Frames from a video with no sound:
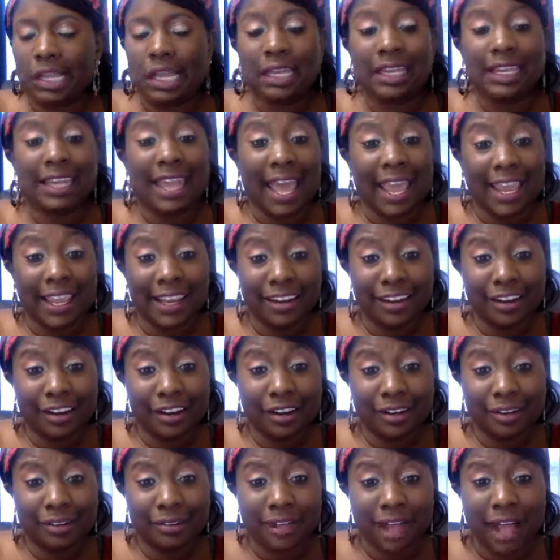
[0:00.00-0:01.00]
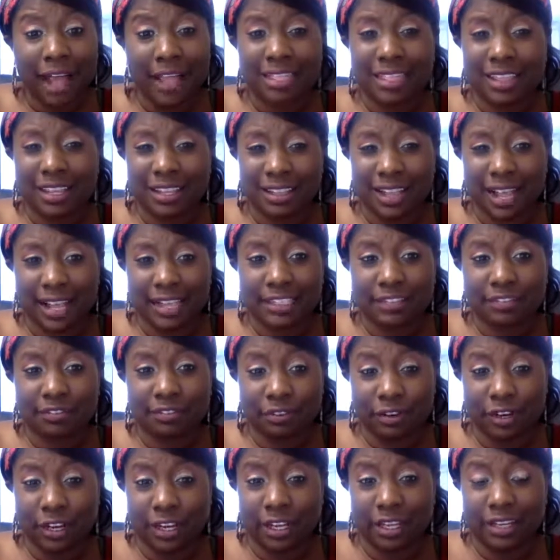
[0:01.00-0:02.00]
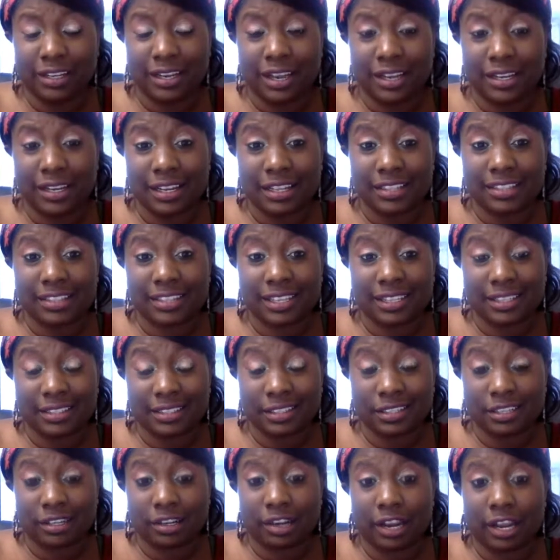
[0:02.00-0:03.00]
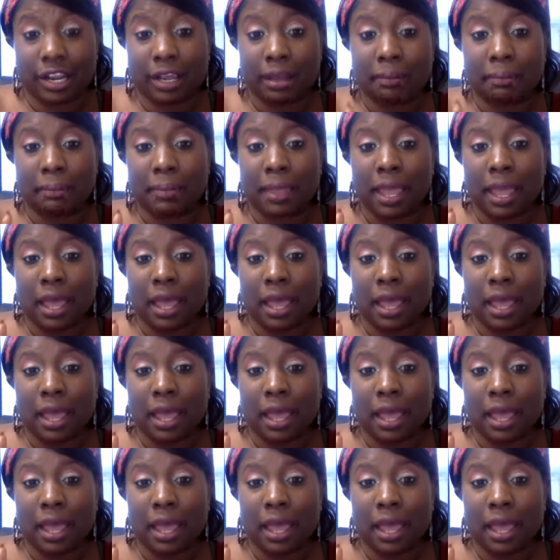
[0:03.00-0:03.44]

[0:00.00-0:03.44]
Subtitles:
Later, I think that's free, and that does Instagram.